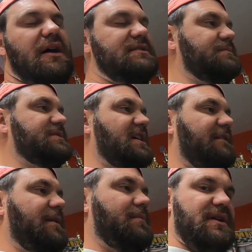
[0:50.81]
Some
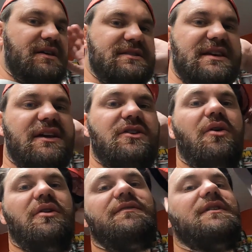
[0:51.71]
stuff I'm gonna take
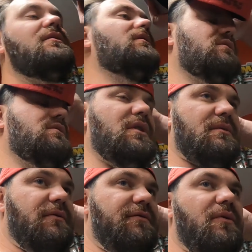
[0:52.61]
note of here real quick
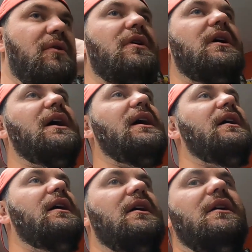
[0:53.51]
before I
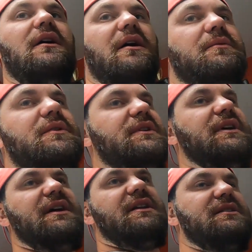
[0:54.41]
really
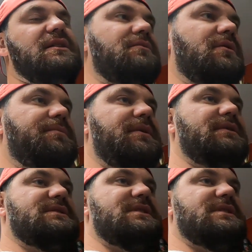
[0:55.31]
get into the ripping and